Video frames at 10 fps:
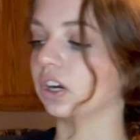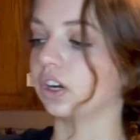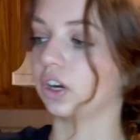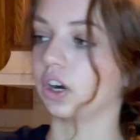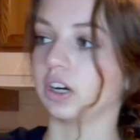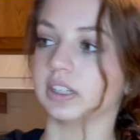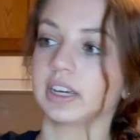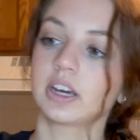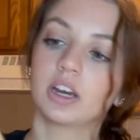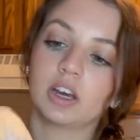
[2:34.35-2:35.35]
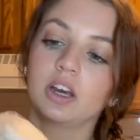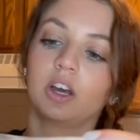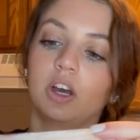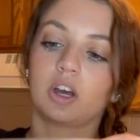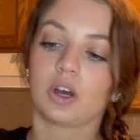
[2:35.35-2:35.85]
garlic,
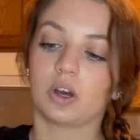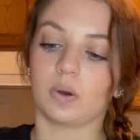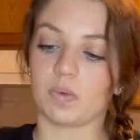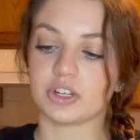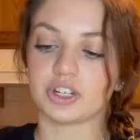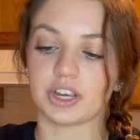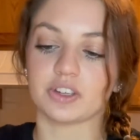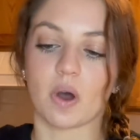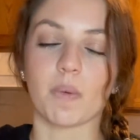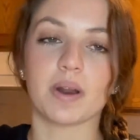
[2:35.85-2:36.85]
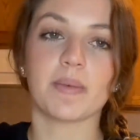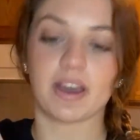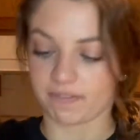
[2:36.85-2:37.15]
which is one of my